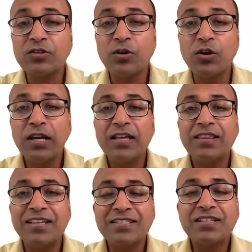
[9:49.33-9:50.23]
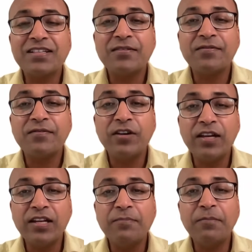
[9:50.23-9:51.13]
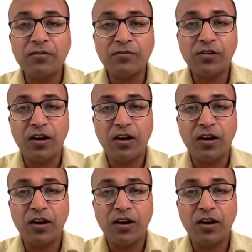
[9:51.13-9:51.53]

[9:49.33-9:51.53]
So this is a really powerful